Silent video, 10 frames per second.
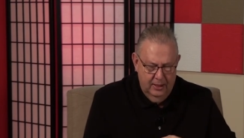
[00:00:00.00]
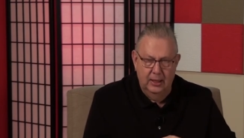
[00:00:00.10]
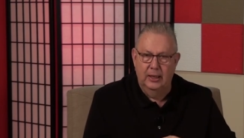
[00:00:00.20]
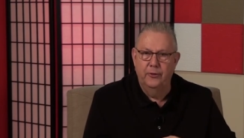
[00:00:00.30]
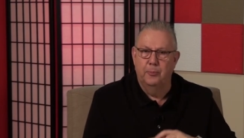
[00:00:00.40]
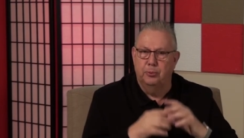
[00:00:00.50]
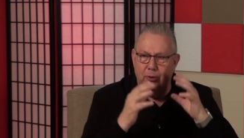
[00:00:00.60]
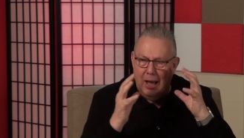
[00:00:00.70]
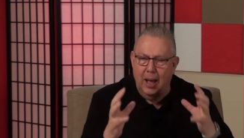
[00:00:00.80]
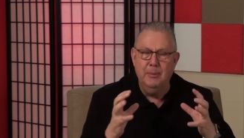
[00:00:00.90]
Uh, the
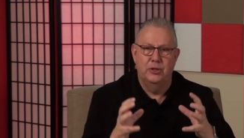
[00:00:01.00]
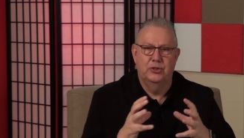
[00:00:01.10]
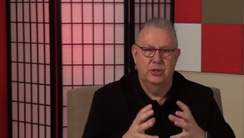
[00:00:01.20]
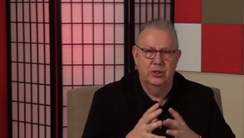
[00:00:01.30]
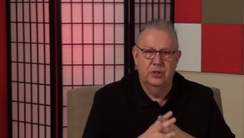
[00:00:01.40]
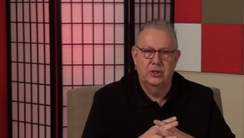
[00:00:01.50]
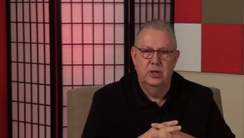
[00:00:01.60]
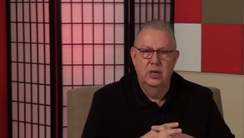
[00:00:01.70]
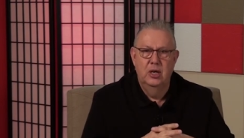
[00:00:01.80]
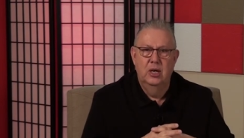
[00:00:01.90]
promises
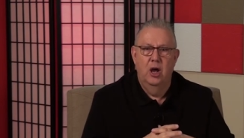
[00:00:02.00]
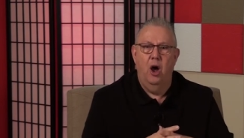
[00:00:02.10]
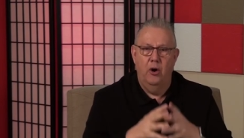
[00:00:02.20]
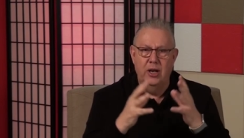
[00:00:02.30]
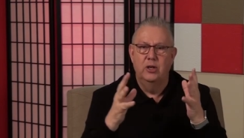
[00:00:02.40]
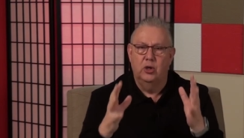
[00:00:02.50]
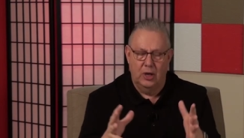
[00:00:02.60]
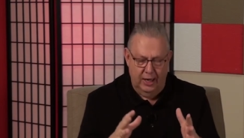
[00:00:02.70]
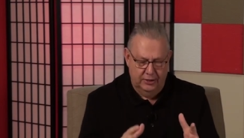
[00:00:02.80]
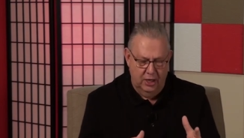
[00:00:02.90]
are in
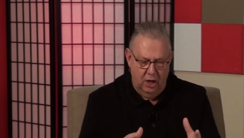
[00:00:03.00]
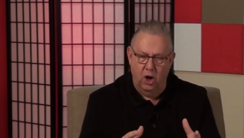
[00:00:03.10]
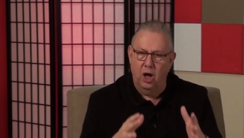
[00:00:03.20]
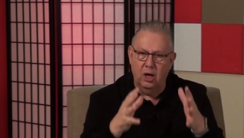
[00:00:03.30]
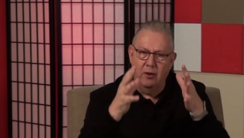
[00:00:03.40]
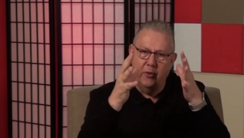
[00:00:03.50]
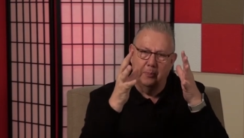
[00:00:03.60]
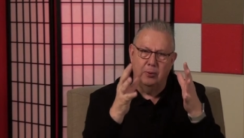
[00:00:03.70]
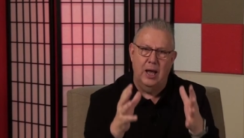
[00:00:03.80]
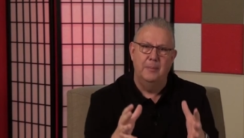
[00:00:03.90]
Christ. All of the
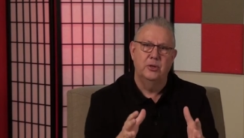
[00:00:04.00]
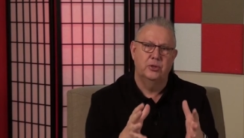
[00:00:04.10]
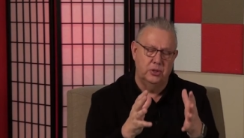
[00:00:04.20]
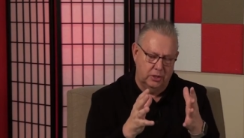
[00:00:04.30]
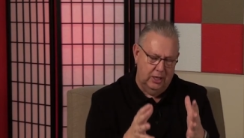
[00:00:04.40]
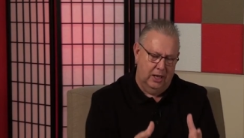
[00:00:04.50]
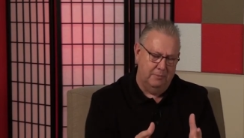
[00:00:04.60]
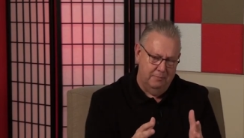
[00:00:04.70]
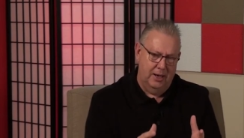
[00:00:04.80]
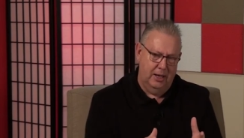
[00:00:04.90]
promises
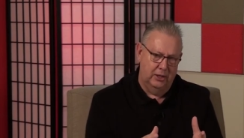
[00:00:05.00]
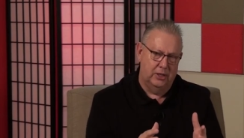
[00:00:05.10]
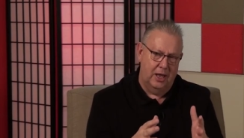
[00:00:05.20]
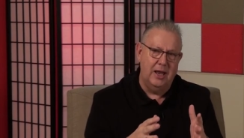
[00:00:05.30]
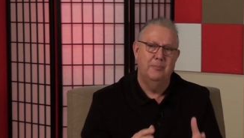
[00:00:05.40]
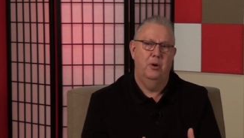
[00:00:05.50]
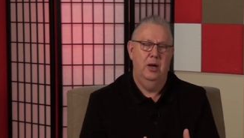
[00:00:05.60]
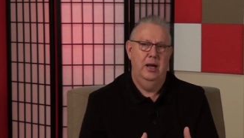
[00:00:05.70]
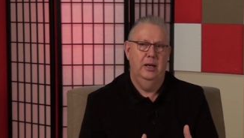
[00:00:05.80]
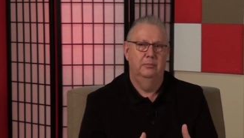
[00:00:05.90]
God made to
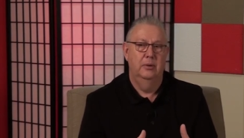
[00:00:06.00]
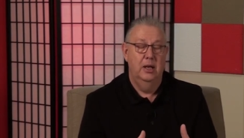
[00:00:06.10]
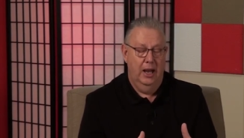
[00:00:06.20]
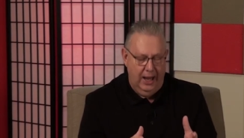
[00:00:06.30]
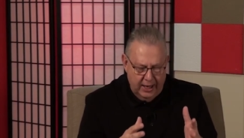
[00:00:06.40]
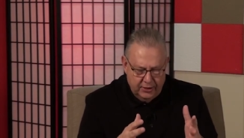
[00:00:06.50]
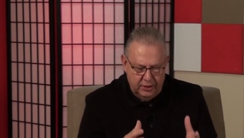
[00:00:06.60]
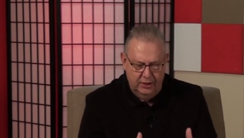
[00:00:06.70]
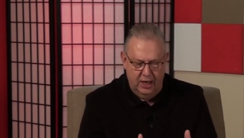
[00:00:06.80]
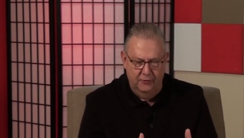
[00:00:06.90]
Abraham and
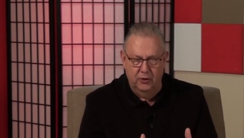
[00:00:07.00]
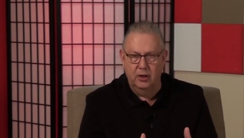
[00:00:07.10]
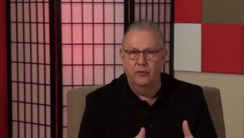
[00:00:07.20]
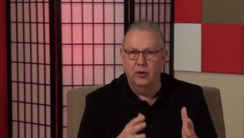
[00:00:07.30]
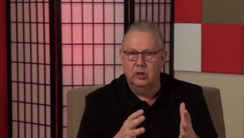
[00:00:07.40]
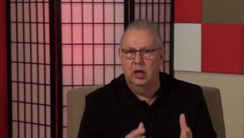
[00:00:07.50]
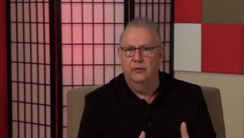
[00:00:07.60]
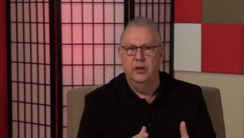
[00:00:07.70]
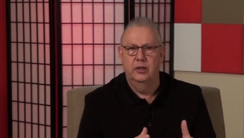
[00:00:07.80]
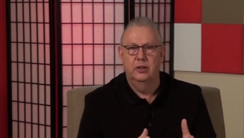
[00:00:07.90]
to David of the
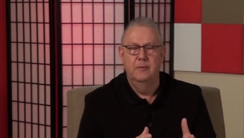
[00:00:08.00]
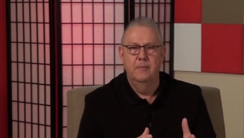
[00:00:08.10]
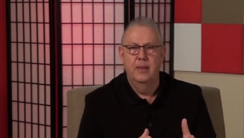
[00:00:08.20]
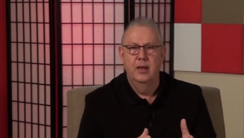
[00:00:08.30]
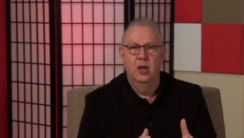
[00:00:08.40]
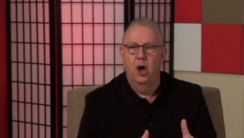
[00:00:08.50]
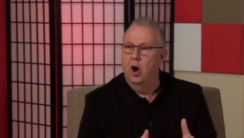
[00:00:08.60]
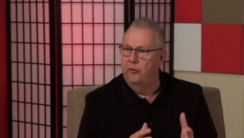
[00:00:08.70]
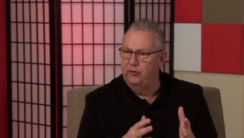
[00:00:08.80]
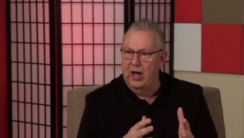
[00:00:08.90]
covenant
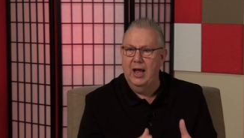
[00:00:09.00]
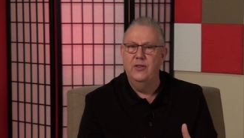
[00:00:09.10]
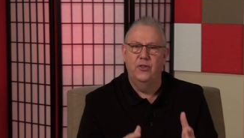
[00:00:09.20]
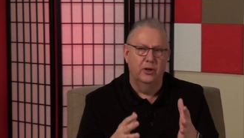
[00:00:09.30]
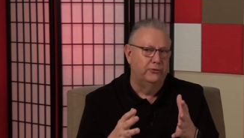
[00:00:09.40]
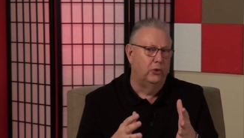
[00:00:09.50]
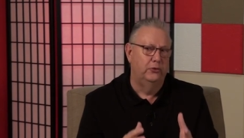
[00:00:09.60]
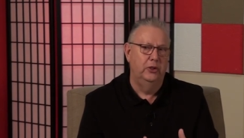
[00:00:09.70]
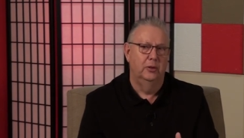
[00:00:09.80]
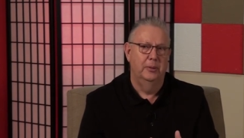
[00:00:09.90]
are find their
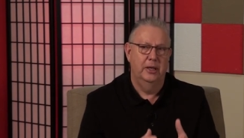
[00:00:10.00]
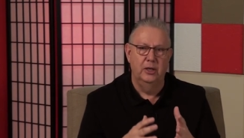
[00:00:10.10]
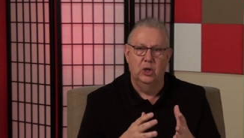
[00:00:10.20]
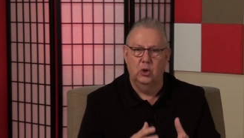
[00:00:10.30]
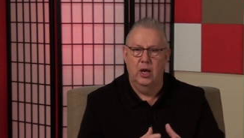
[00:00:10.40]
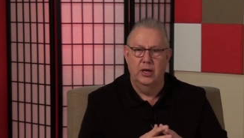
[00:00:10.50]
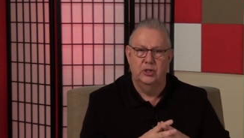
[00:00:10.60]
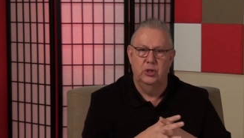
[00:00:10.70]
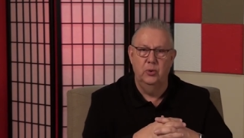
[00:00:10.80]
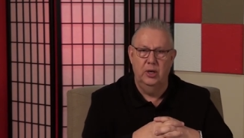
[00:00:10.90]
fulfillment in
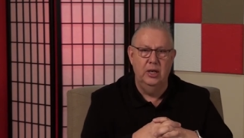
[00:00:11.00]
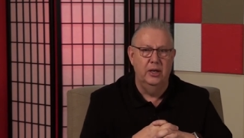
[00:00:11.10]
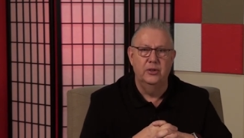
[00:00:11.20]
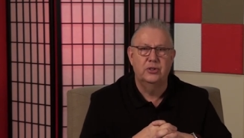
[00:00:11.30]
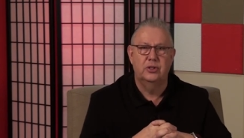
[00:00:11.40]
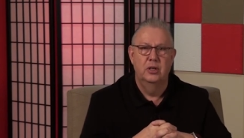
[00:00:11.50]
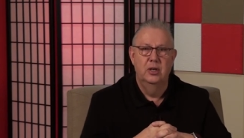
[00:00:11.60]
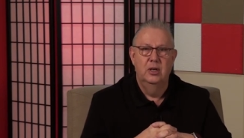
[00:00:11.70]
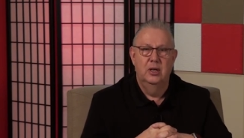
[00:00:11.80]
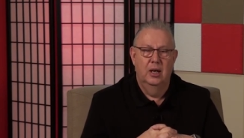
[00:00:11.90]
Christ, who is
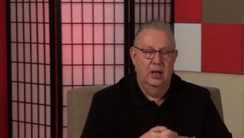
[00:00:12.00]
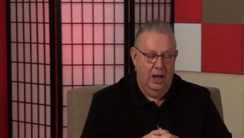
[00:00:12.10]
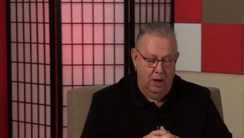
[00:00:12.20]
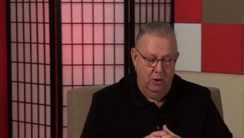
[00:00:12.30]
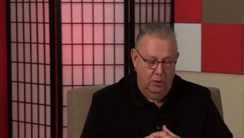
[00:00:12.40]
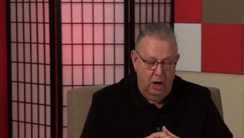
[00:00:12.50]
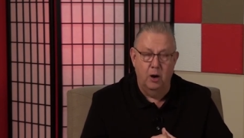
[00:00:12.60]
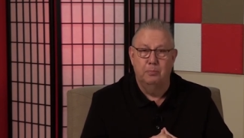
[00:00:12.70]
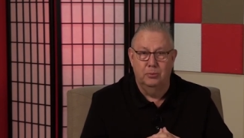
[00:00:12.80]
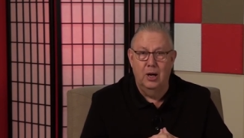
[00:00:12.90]
our,
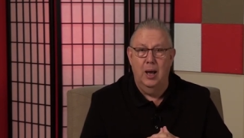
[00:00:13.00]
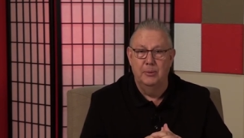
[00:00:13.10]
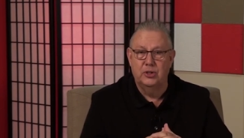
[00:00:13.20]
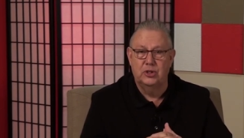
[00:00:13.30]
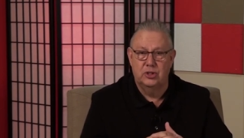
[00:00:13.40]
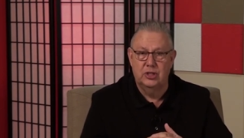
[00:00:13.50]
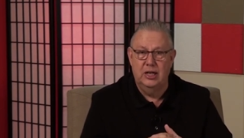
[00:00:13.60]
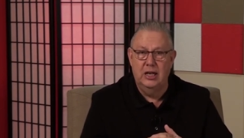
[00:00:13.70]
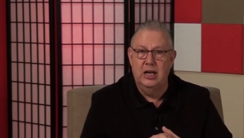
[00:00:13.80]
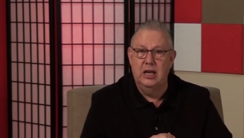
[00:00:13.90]
our promise seed.